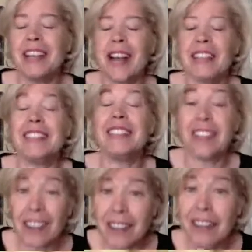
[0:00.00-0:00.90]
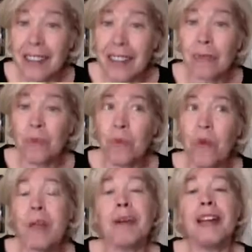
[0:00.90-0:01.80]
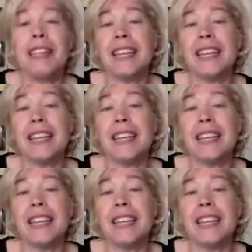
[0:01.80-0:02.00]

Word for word: I started way back in